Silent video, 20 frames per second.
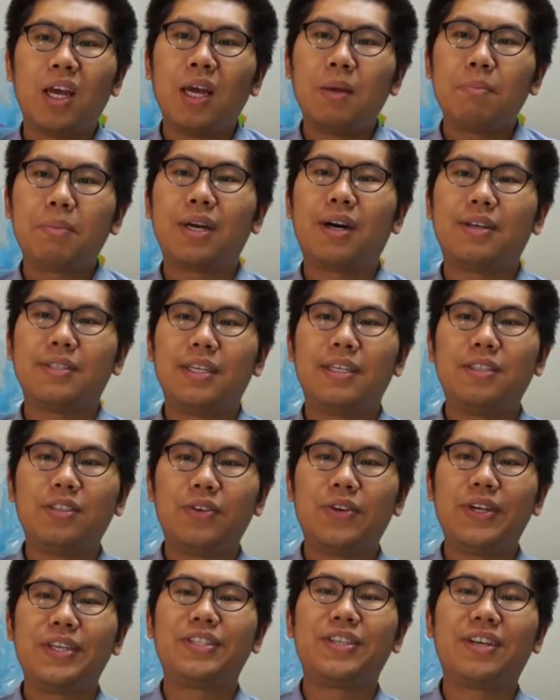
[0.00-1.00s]
because
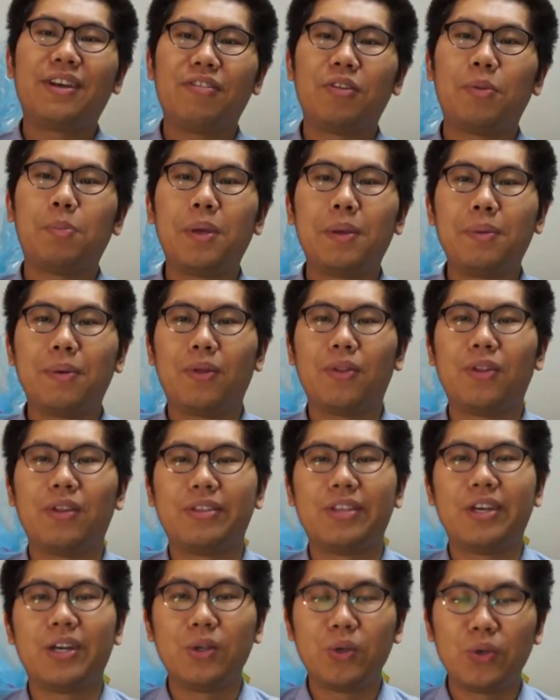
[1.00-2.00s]
intuition gives people the
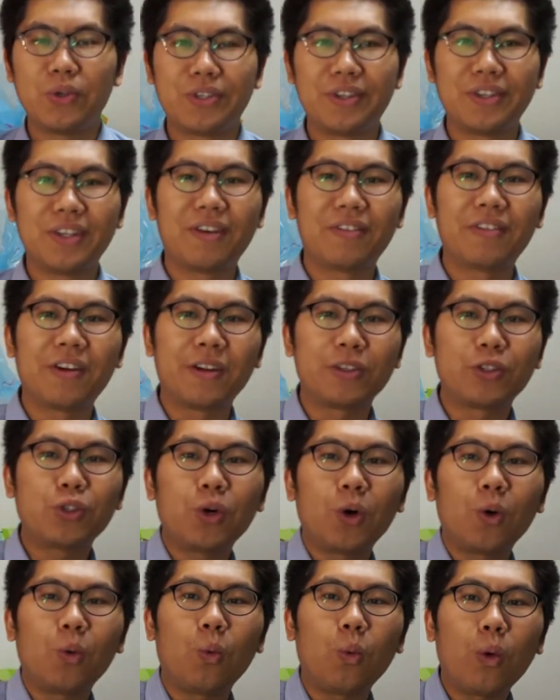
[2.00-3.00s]
delusion of
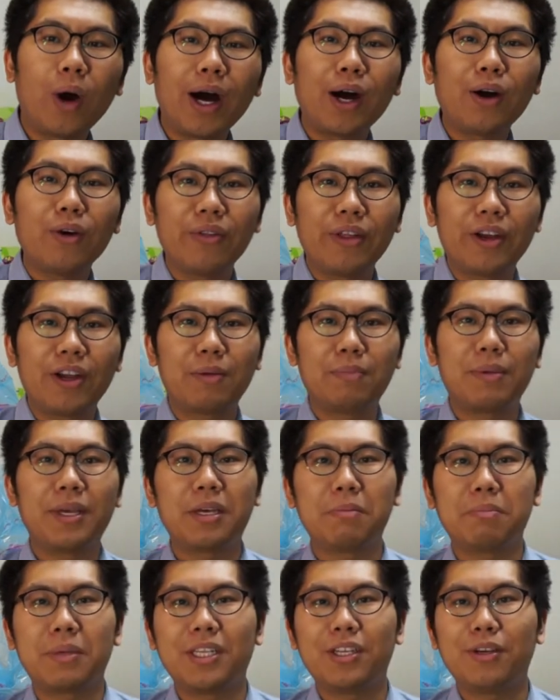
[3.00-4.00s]
control while they are
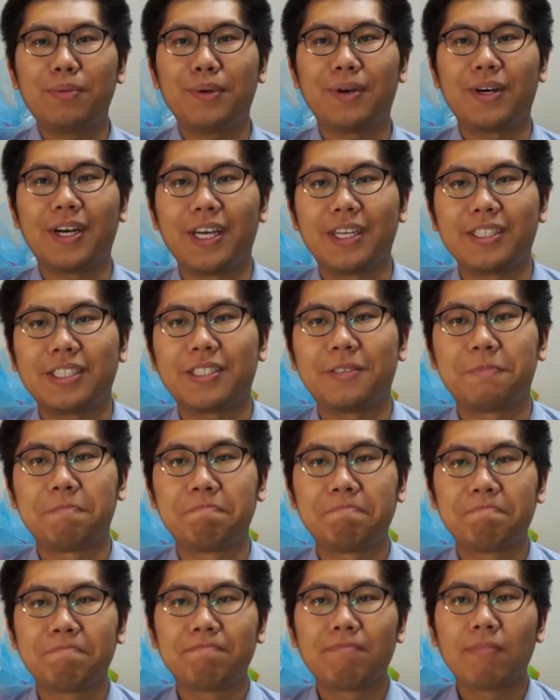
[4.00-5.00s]
being manipulated.
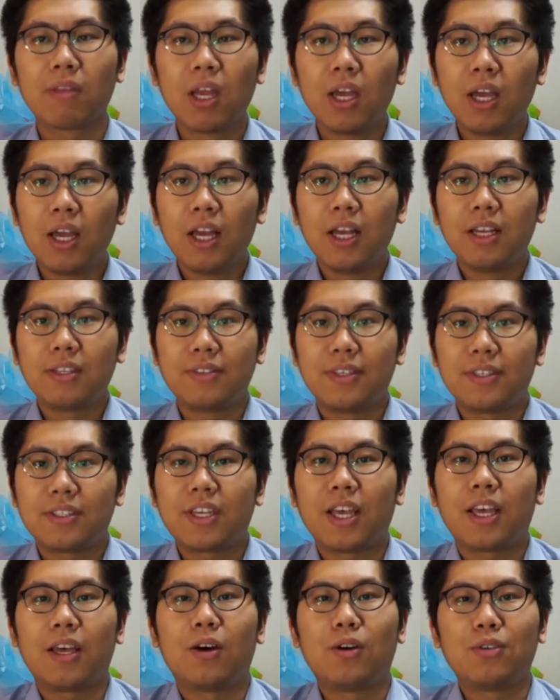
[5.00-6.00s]
This
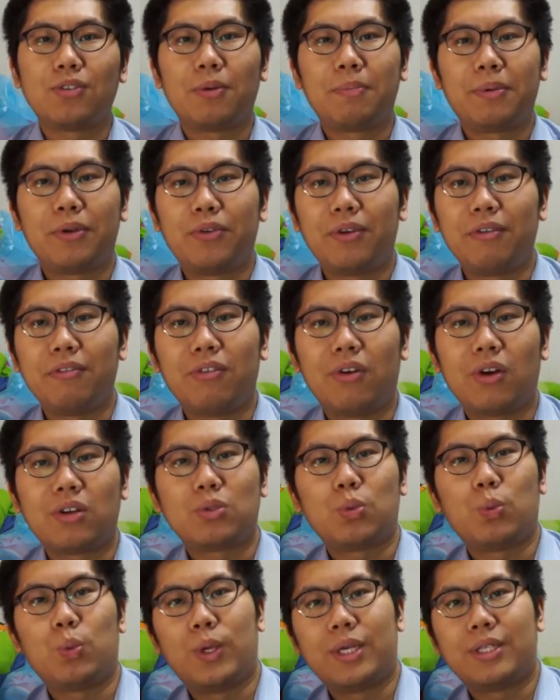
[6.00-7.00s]
can also be
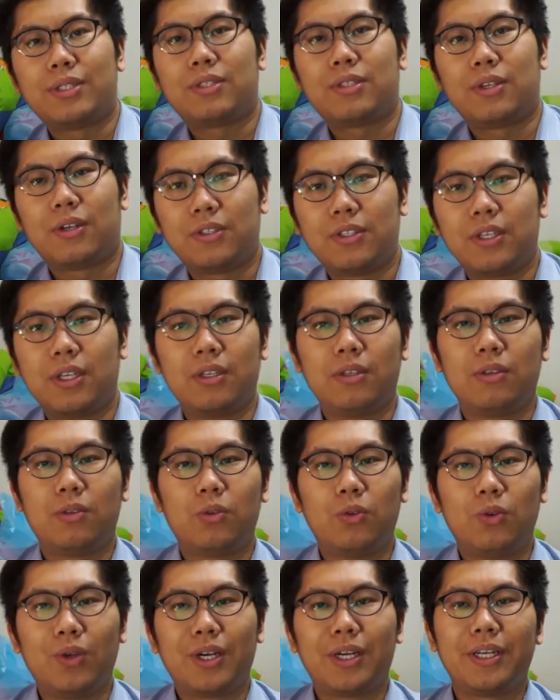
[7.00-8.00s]
reinforced with
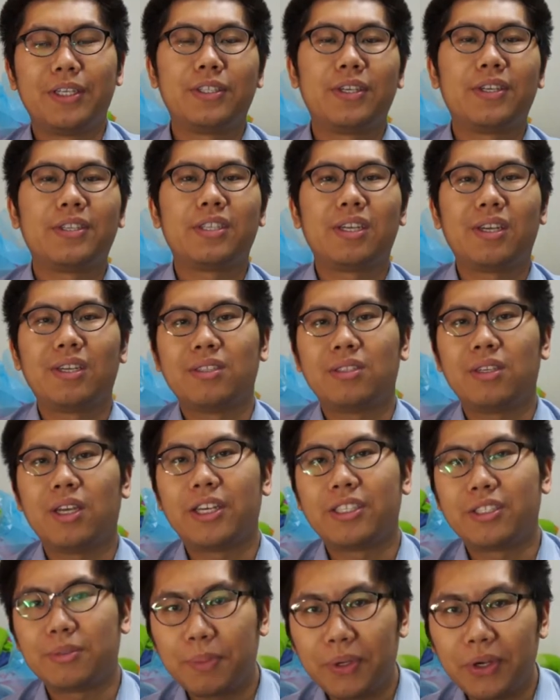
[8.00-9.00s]
certain religious
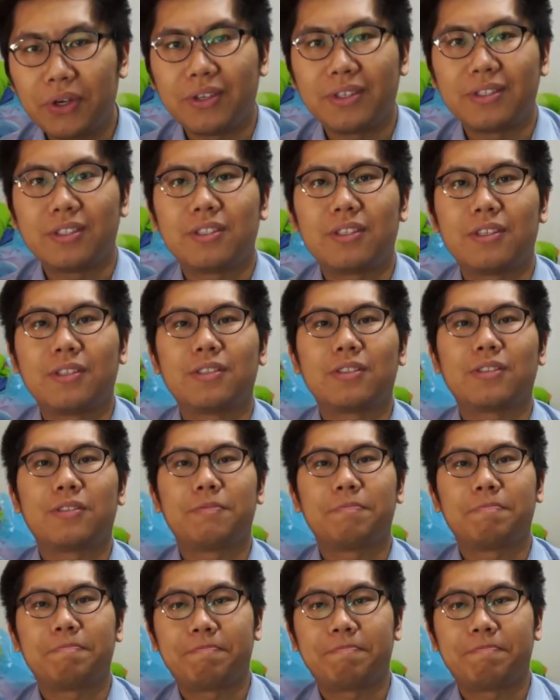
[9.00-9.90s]
experiences.